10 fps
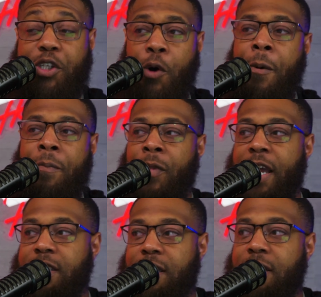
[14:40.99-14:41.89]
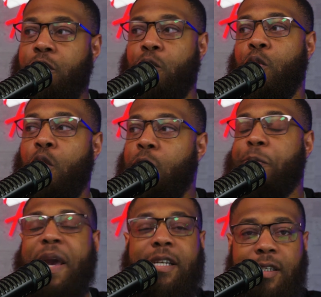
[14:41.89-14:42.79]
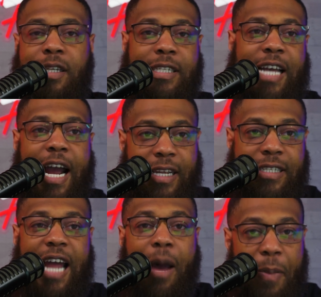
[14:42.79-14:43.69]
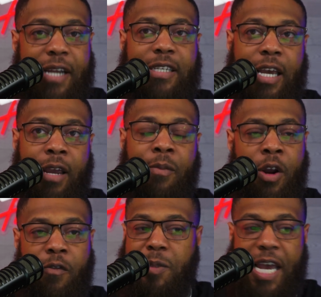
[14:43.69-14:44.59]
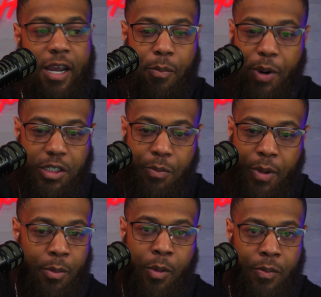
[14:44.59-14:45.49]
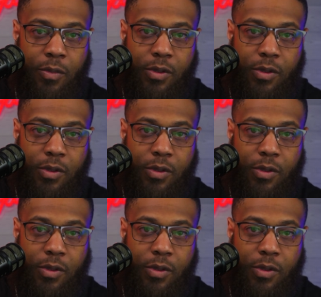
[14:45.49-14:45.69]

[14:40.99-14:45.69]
So it's the rule was basically designed to stop a team from taking a bunch of minimum